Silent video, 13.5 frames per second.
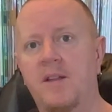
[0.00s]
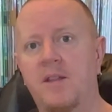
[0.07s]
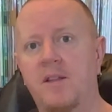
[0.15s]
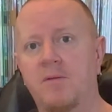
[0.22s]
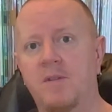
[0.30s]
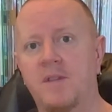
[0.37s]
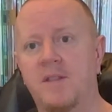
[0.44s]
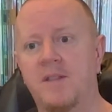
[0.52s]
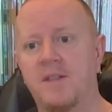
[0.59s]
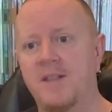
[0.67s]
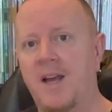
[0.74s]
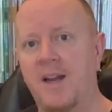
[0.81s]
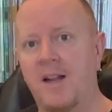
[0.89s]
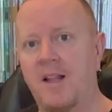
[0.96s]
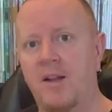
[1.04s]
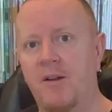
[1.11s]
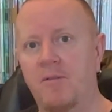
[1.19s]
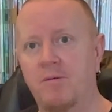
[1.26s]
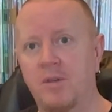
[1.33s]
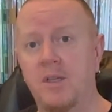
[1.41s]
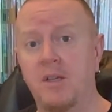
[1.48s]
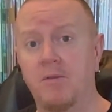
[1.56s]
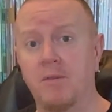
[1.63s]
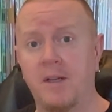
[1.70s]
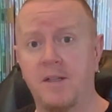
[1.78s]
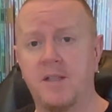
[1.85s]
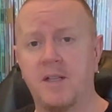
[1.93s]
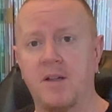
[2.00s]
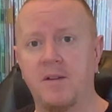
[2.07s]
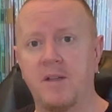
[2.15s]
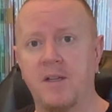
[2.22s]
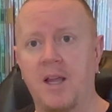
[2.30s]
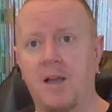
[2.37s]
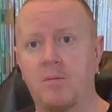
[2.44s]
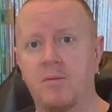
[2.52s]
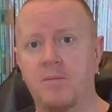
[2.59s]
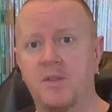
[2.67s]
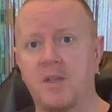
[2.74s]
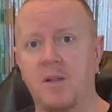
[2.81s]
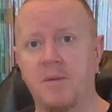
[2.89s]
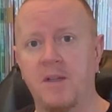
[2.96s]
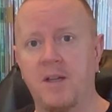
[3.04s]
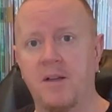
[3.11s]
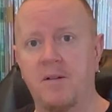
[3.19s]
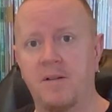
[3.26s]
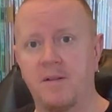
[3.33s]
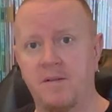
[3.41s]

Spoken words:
There was not a lot of really great sounding albums coming out